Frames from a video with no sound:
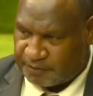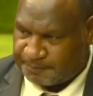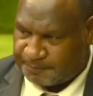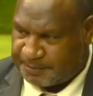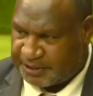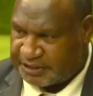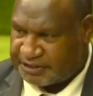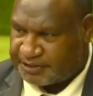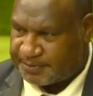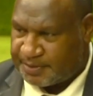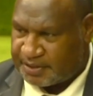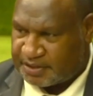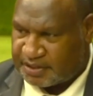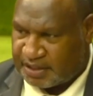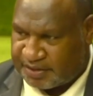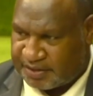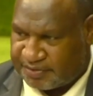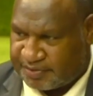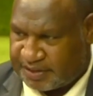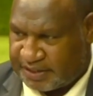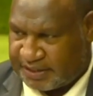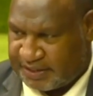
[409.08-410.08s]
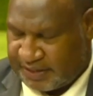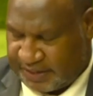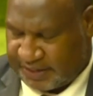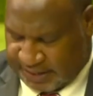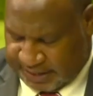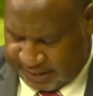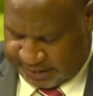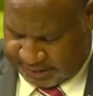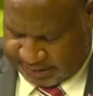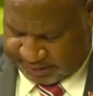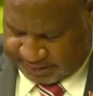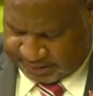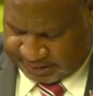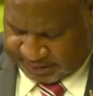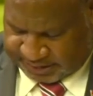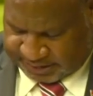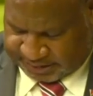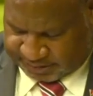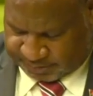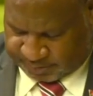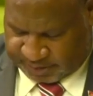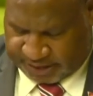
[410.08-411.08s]
parts of our country. That
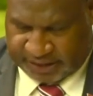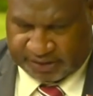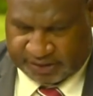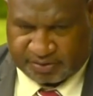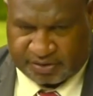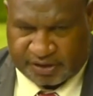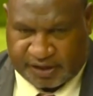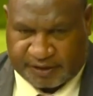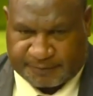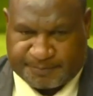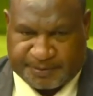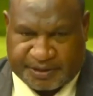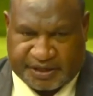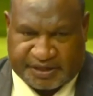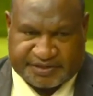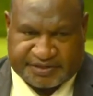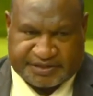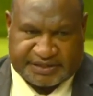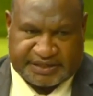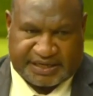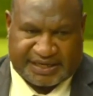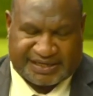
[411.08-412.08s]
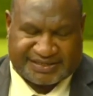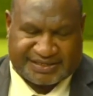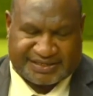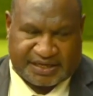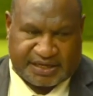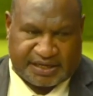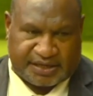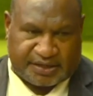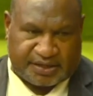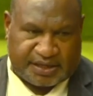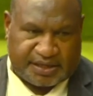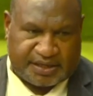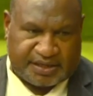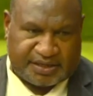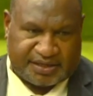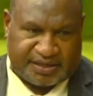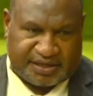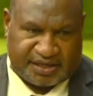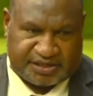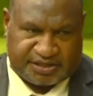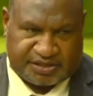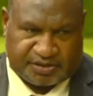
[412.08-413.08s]
is why Connect PNG has a
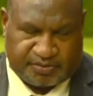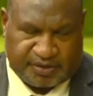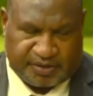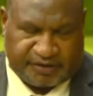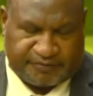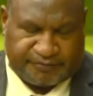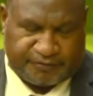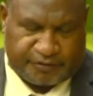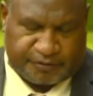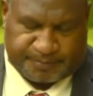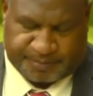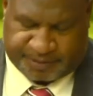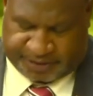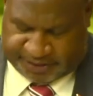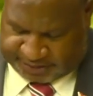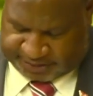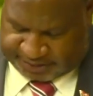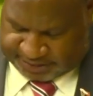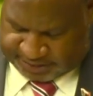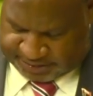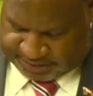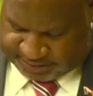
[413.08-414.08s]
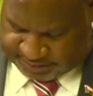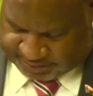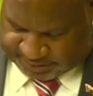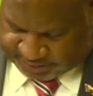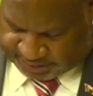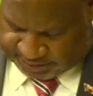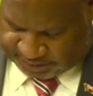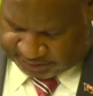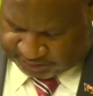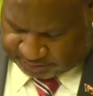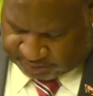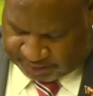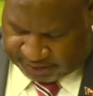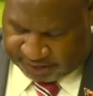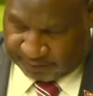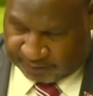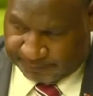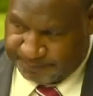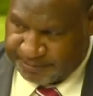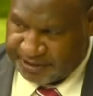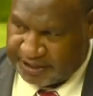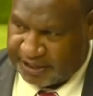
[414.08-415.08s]
nationwide footprint. That is why our
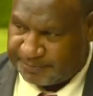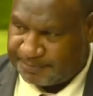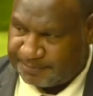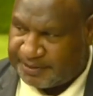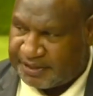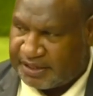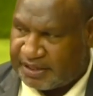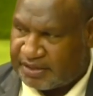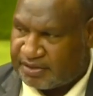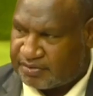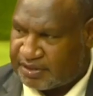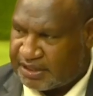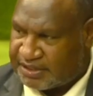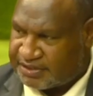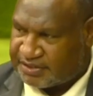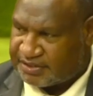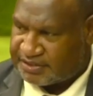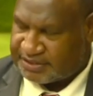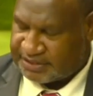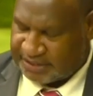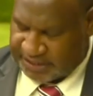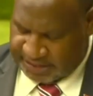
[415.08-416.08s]
PIP allocations